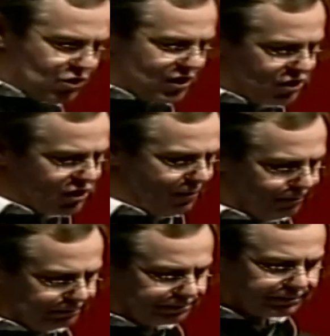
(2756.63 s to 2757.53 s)
this
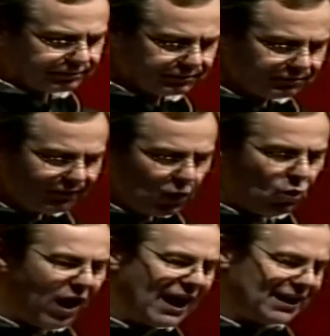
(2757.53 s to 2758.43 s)
some
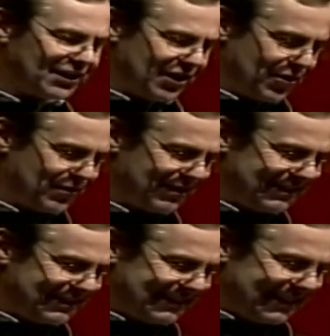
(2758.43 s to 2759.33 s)
while ago,
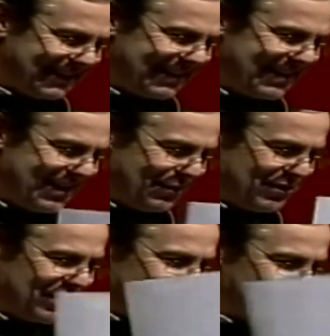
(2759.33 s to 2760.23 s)

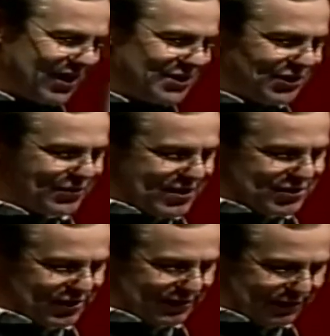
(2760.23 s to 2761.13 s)
which illustrates the
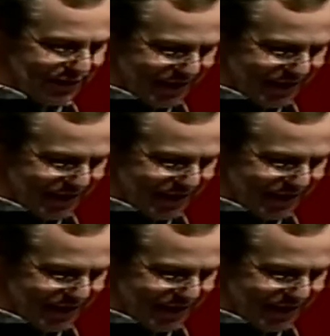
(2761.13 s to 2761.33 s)
question of